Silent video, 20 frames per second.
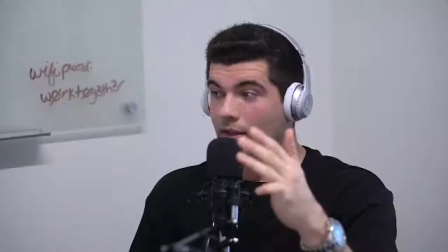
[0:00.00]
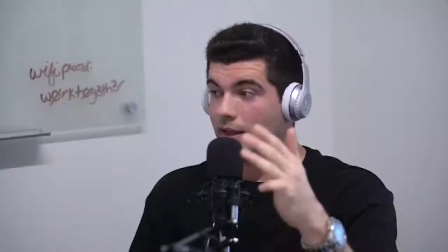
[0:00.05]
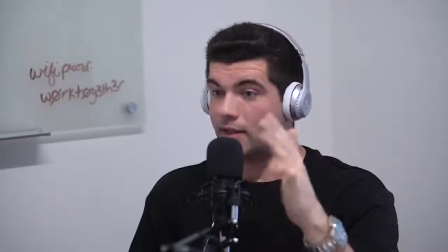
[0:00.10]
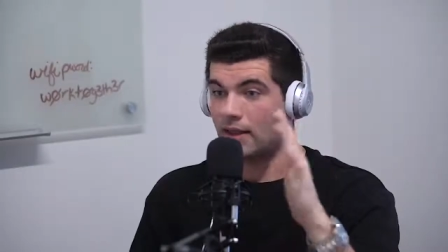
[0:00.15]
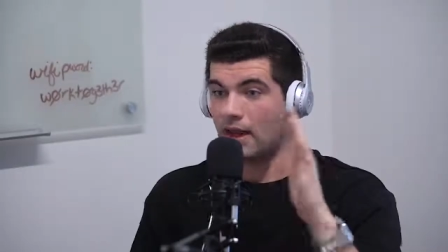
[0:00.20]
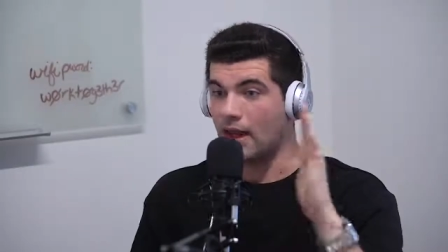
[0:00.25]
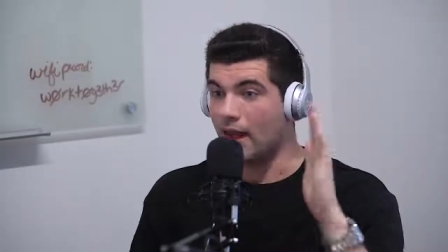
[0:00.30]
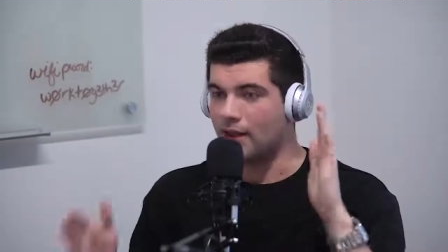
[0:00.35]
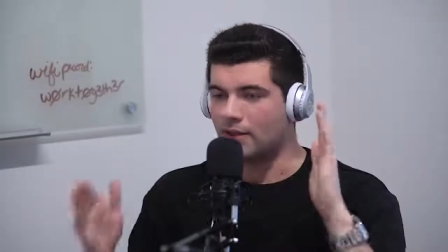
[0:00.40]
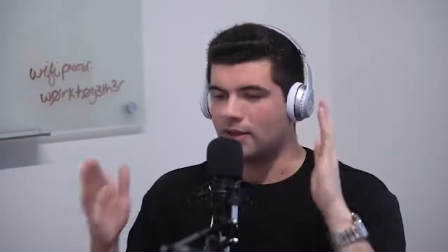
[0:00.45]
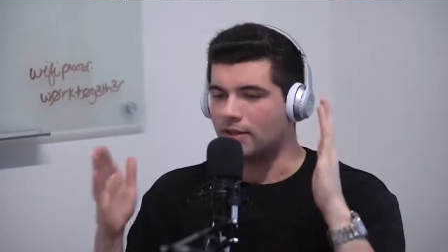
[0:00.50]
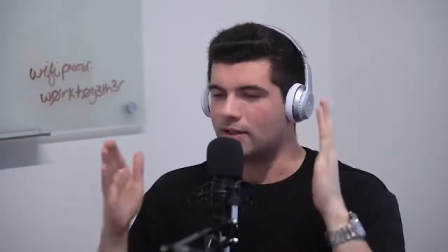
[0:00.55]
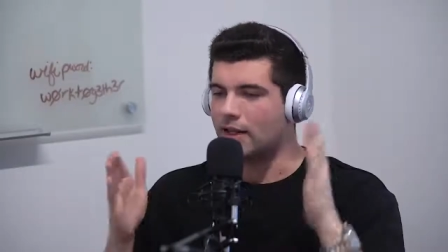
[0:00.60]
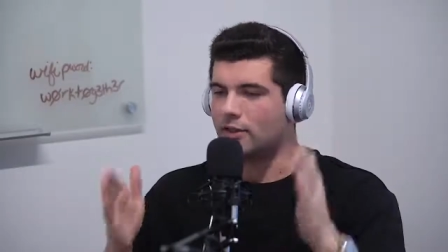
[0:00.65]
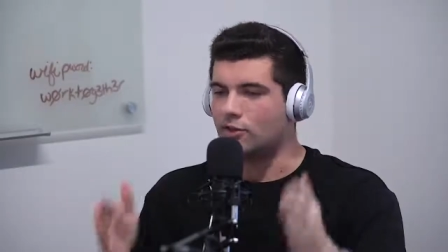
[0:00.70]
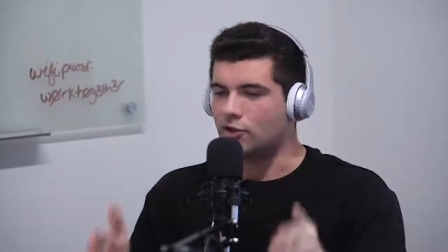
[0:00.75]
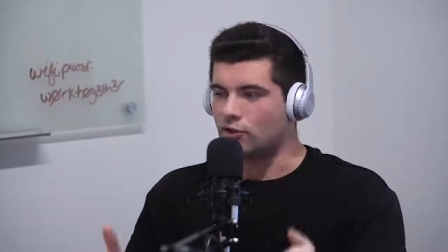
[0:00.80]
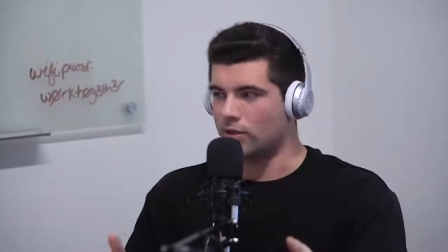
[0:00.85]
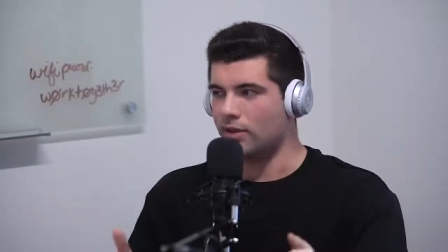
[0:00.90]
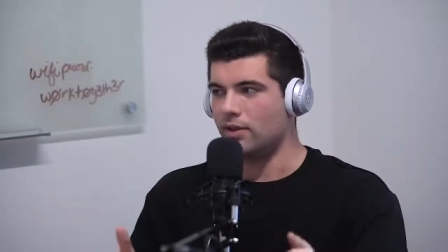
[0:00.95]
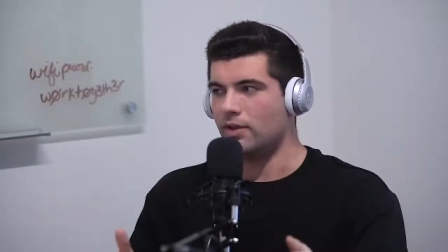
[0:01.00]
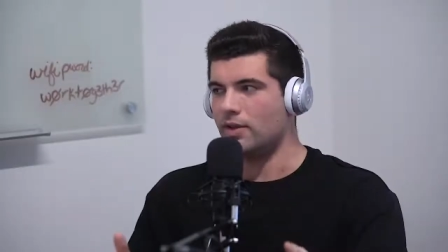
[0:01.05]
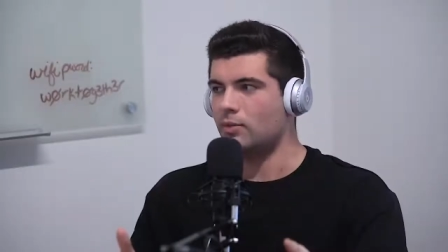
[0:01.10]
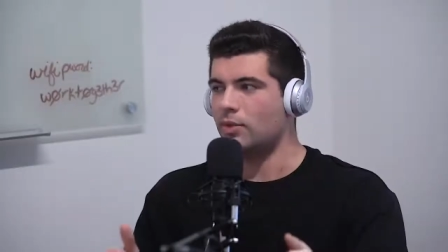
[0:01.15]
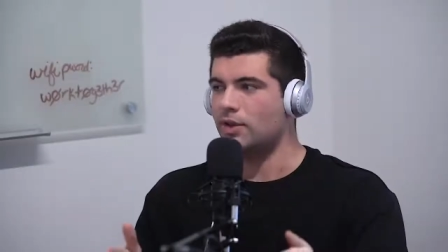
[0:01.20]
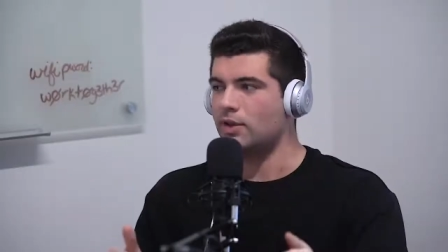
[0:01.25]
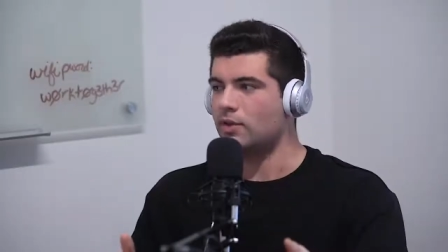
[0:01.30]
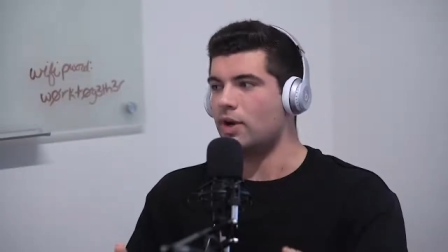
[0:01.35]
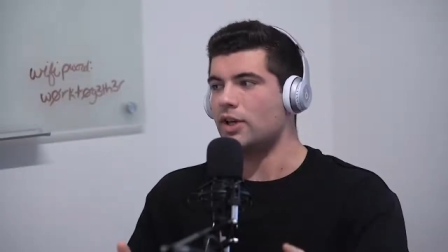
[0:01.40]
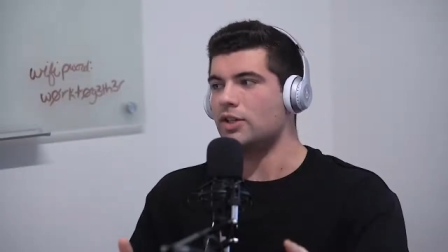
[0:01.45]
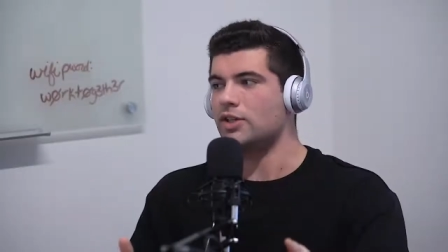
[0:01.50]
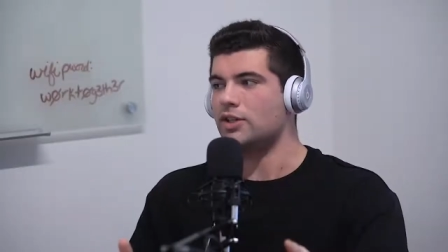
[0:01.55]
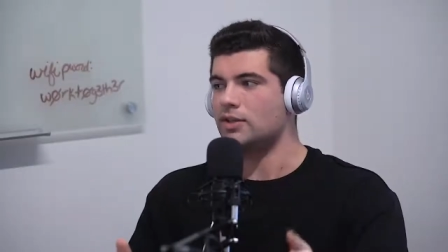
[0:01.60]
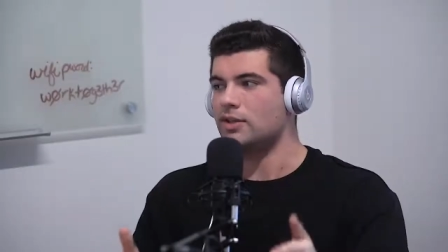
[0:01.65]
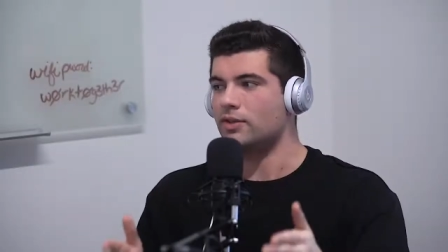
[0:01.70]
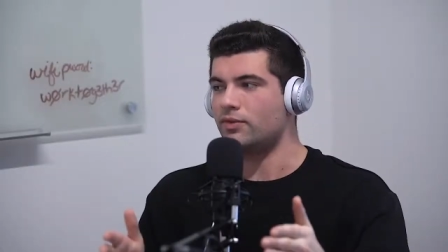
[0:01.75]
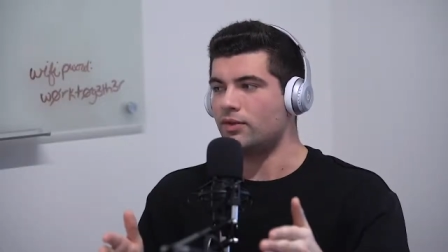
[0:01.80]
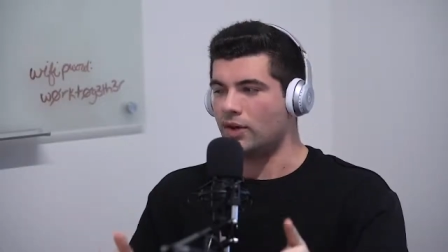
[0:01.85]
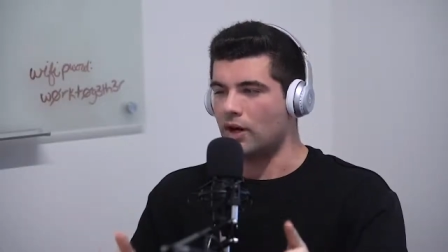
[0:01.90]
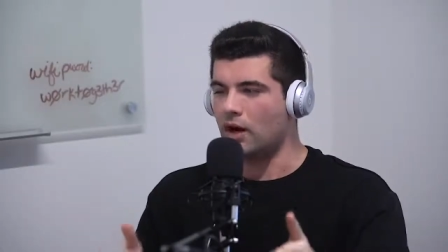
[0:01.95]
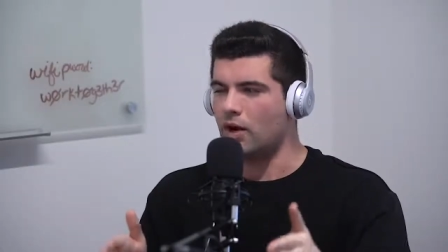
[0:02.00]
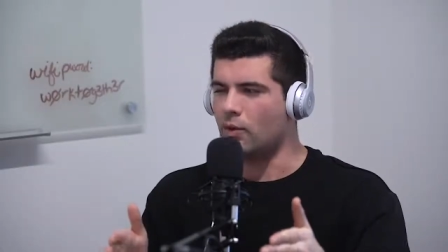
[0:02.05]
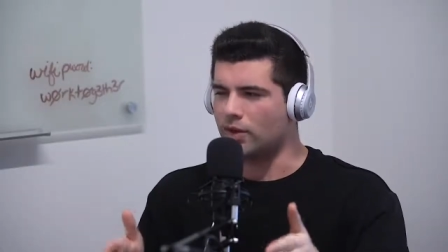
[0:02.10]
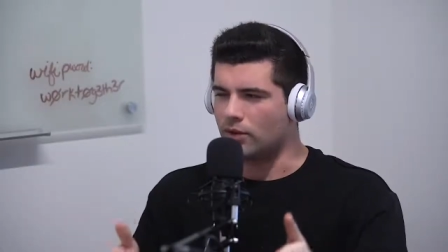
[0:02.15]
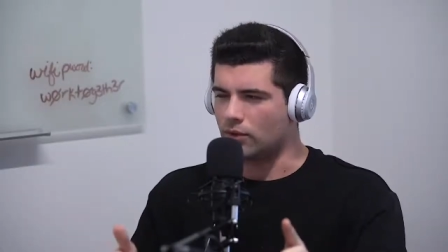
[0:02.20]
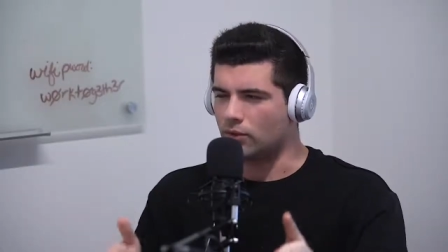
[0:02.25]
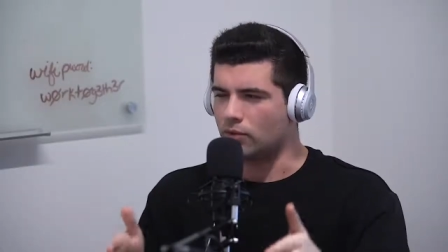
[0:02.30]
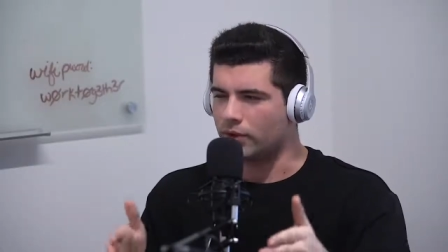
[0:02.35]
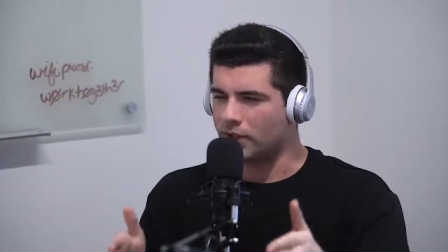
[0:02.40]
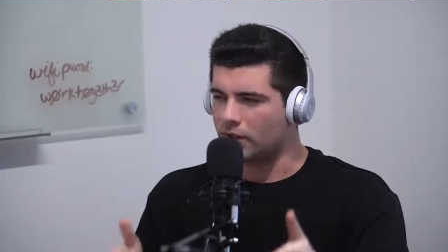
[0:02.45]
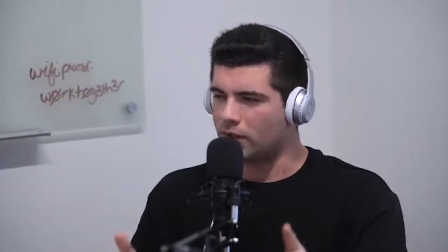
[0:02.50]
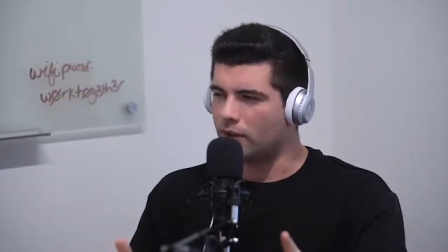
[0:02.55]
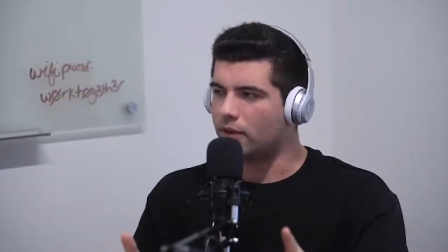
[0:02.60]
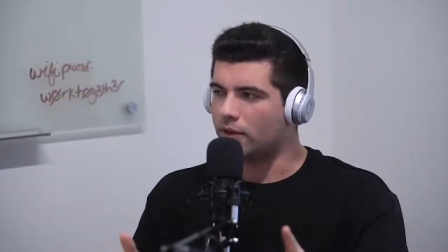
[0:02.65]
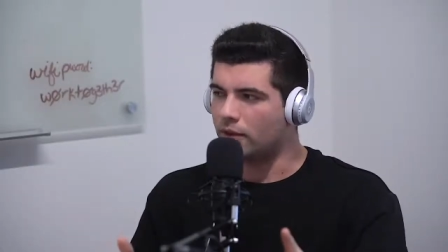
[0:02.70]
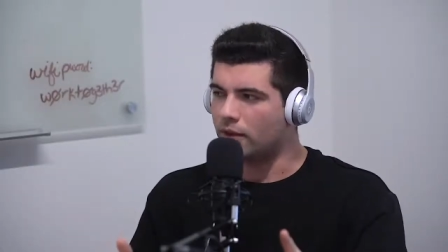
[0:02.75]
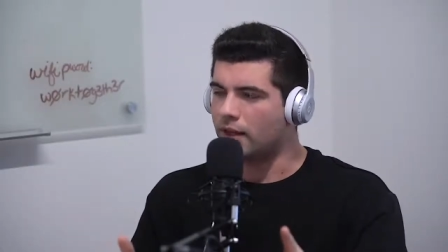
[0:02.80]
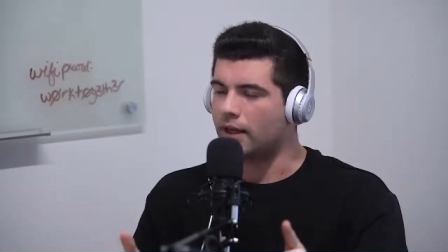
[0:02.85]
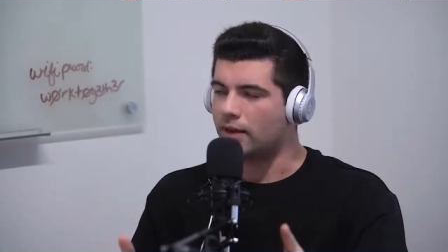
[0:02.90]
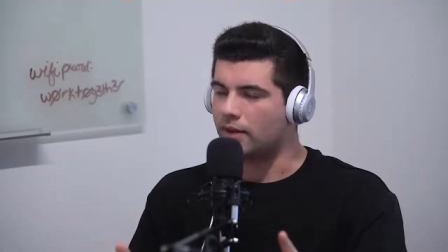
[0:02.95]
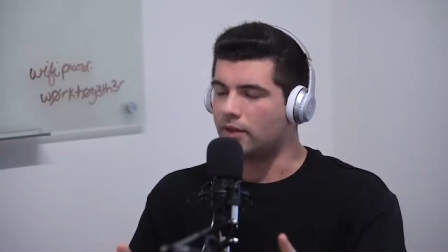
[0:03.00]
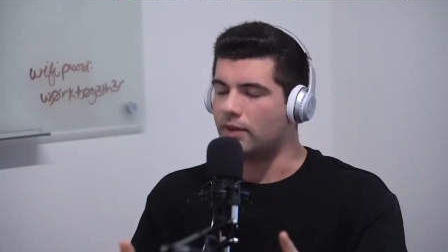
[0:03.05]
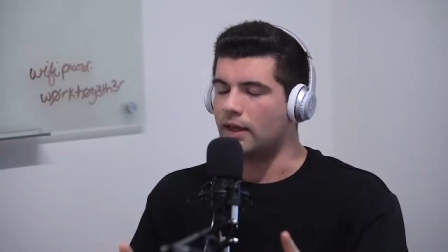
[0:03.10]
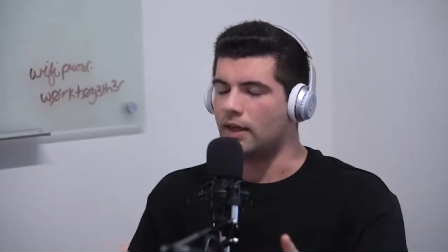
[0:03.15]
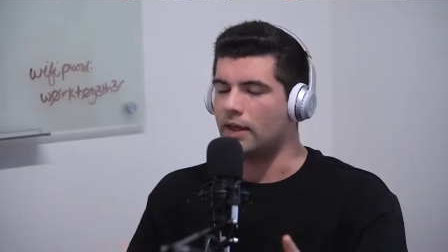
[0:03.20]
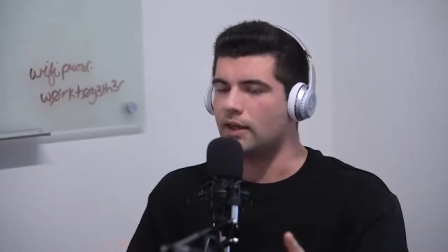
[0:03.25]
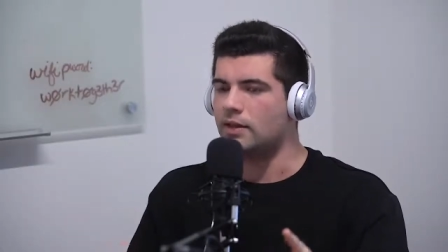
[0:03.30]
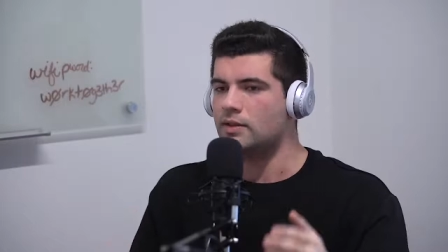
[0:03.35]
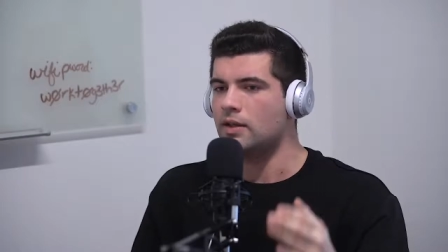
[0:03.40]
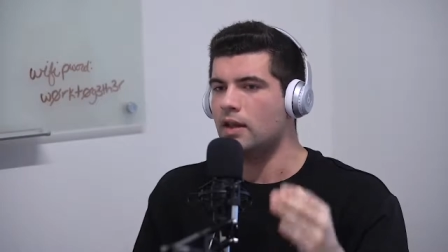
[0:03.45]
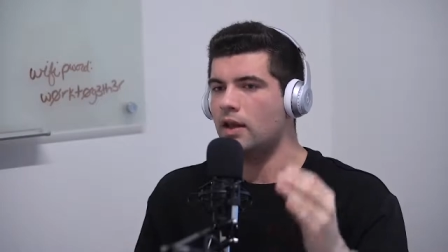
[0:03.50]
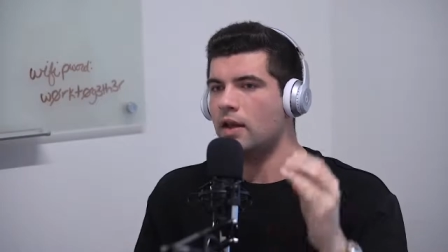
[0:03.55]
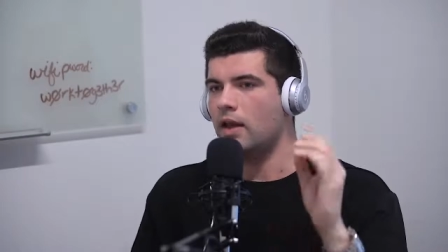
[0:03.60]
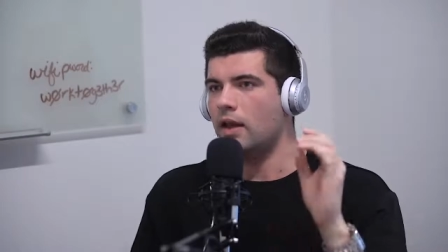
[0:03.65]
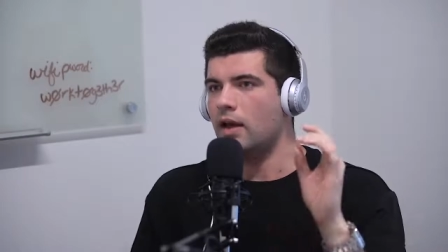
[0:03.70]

like because I drill them with questions to figure out what the real like thing is.